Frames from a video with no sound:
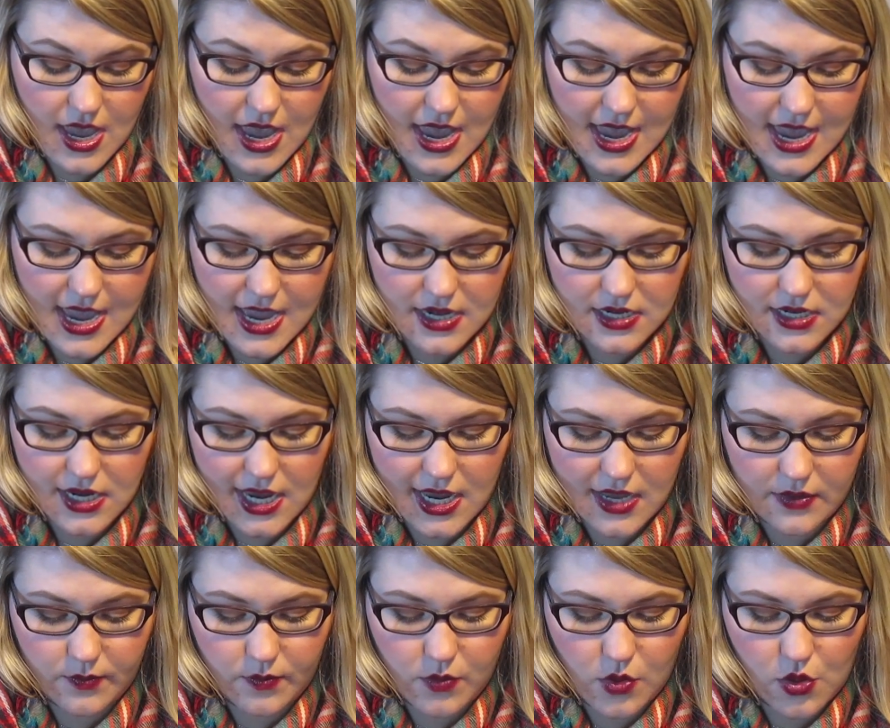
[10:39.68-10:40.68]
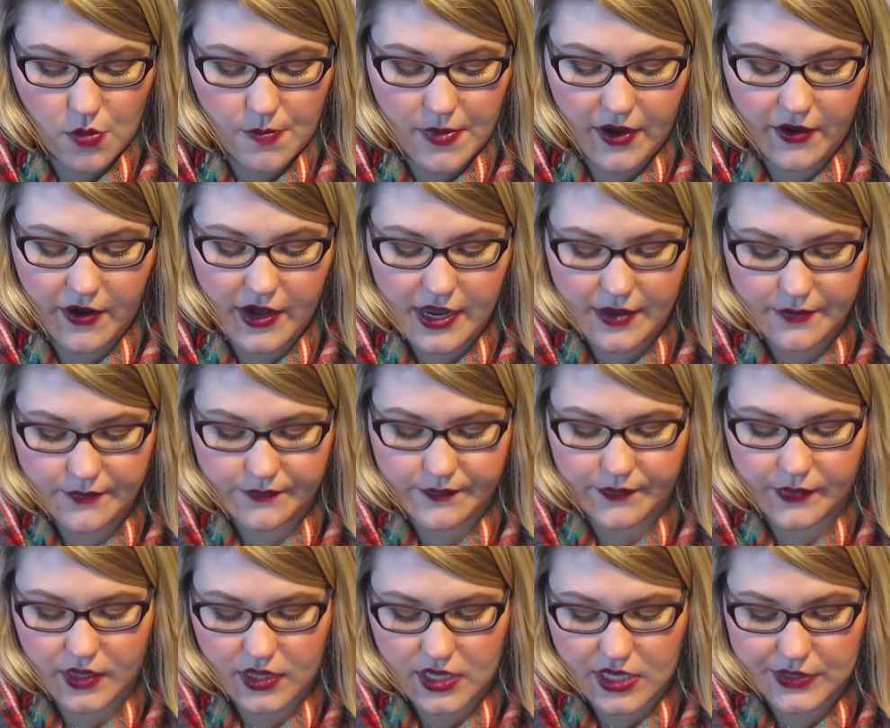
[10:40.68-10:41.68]
And Mulberry.
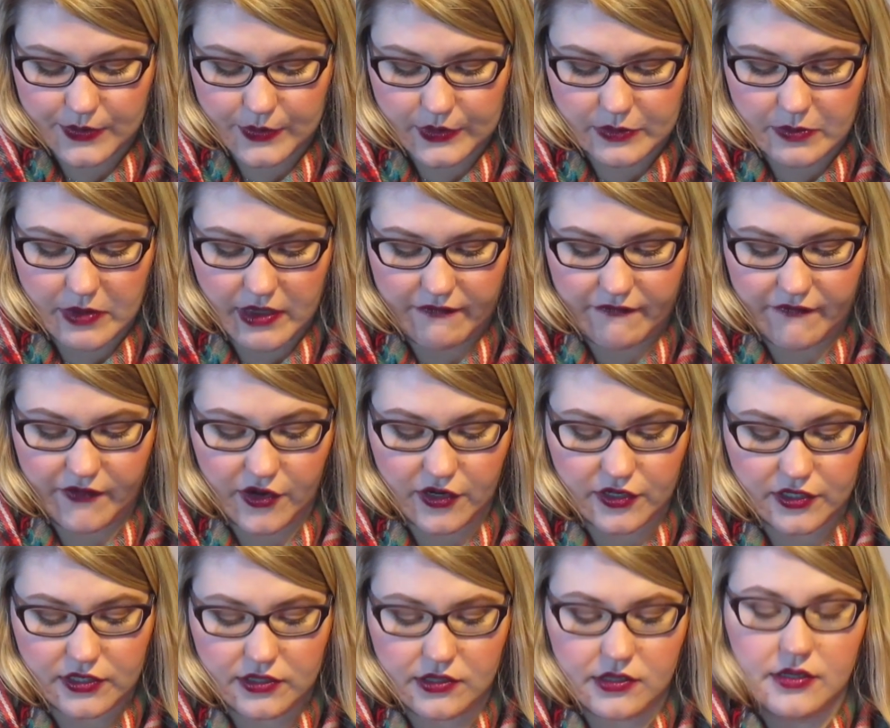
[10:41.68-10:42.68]
And this was my first.